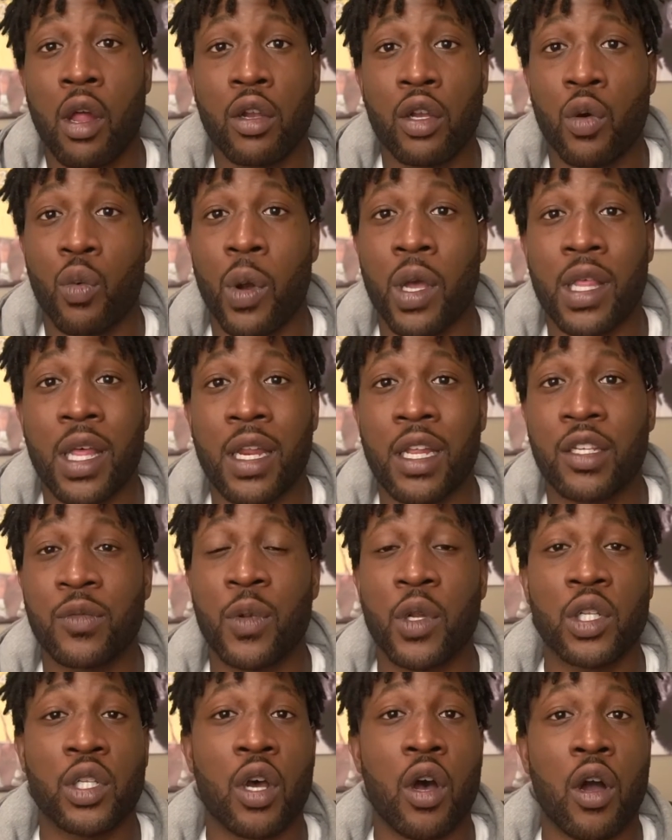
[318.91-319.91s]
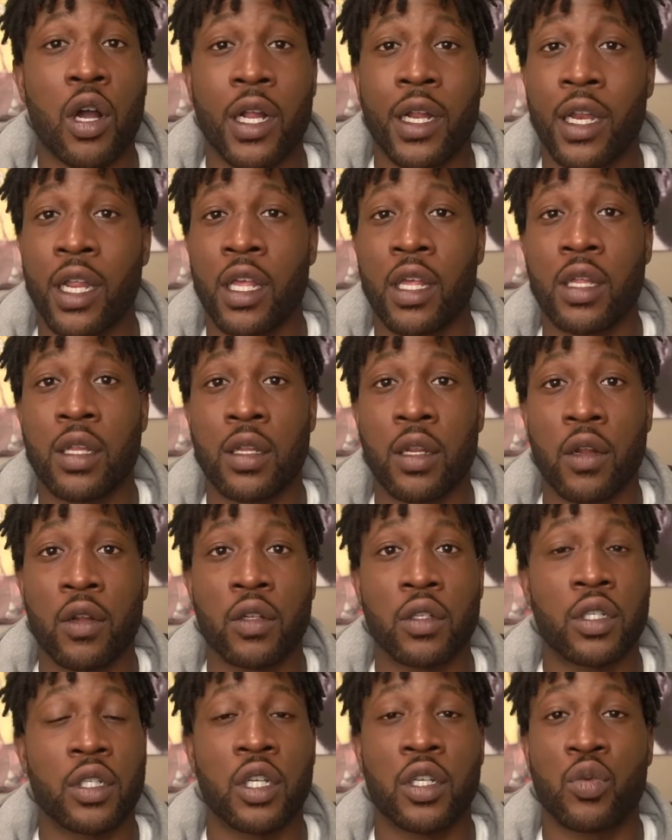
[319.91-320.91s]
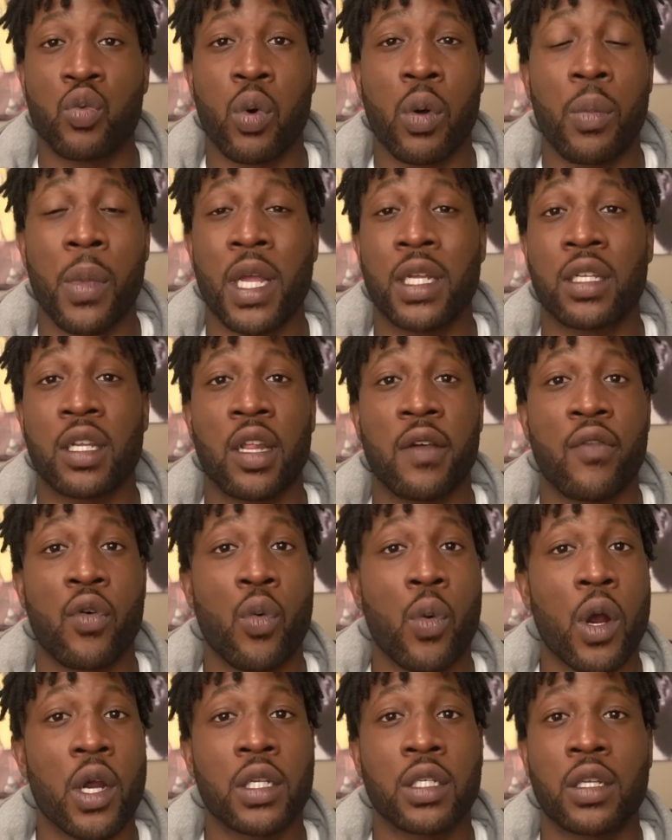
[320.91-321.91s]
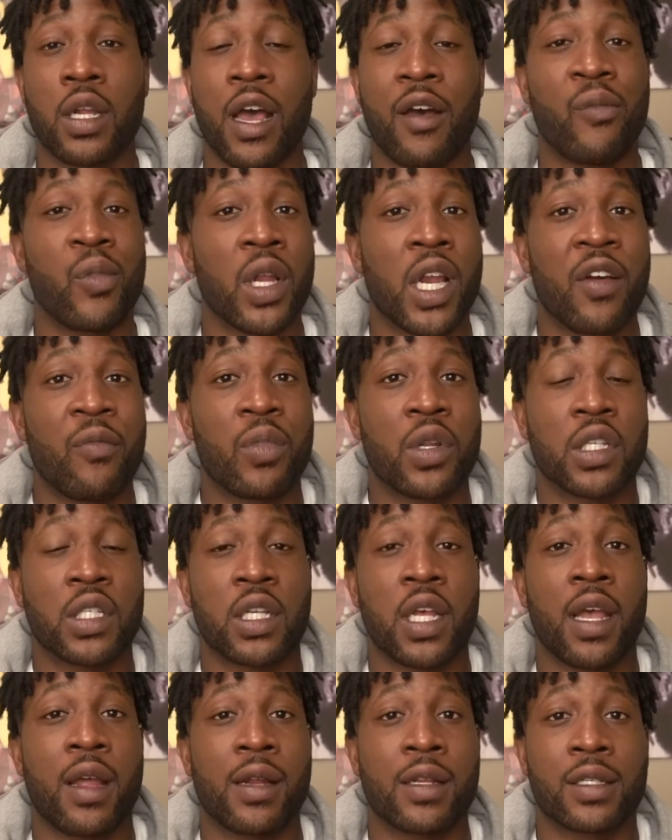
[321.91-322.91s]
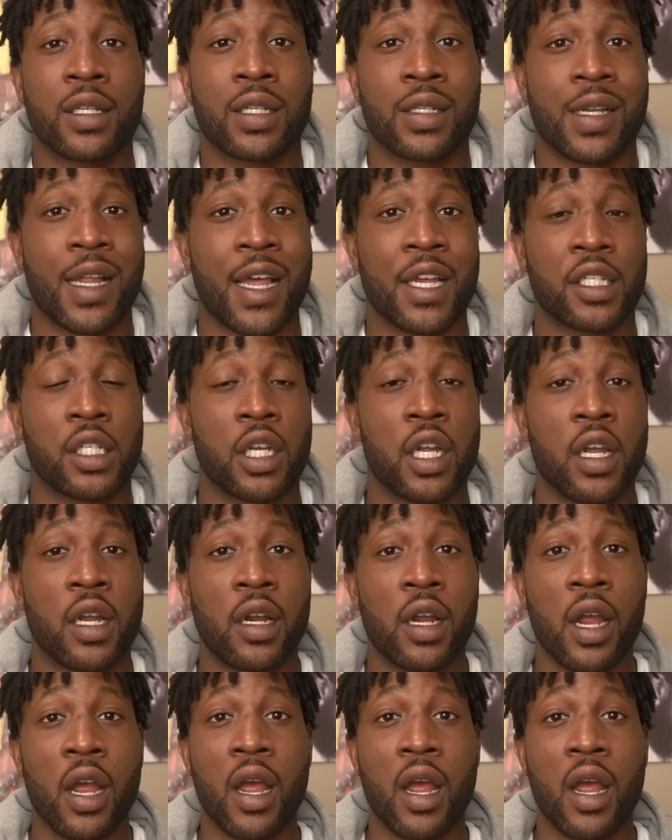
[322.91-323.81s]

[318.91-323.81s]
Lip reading: the way that he's been talking and just what makes it even worse, I mean, I've been saying it since last year.